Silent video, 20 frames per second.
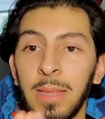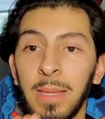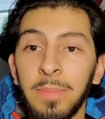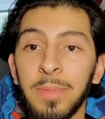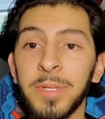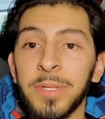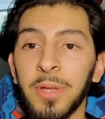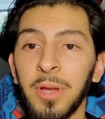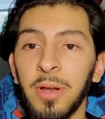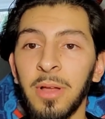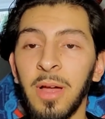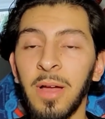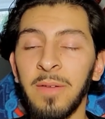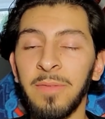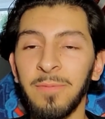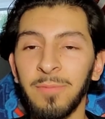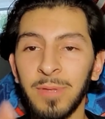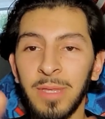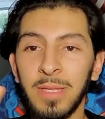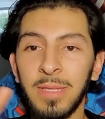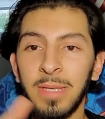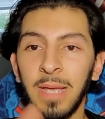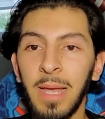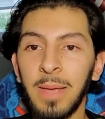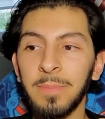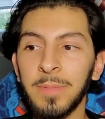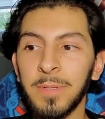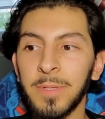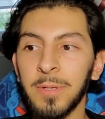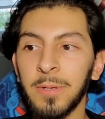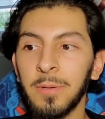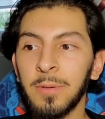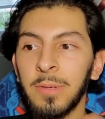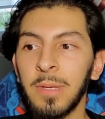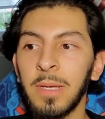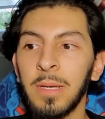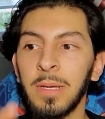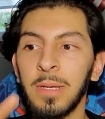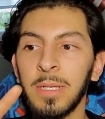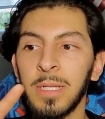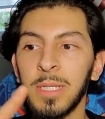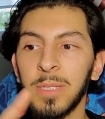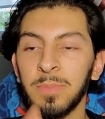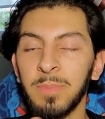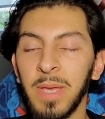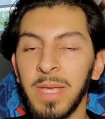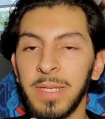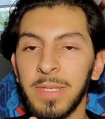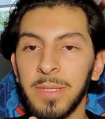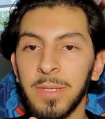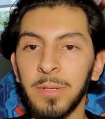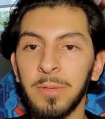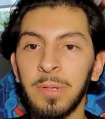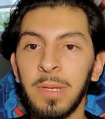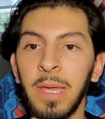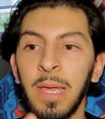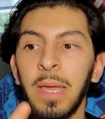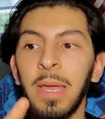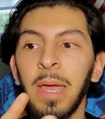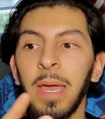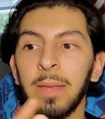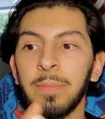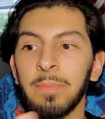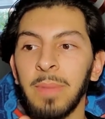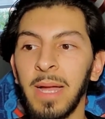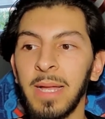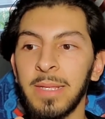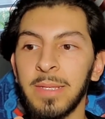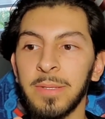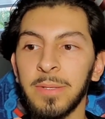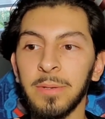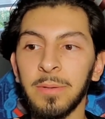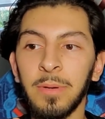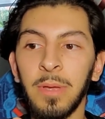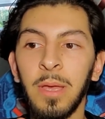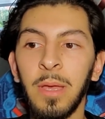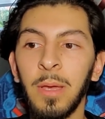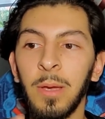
me start off with the Time Stone, Space Stone, and Mind Stone,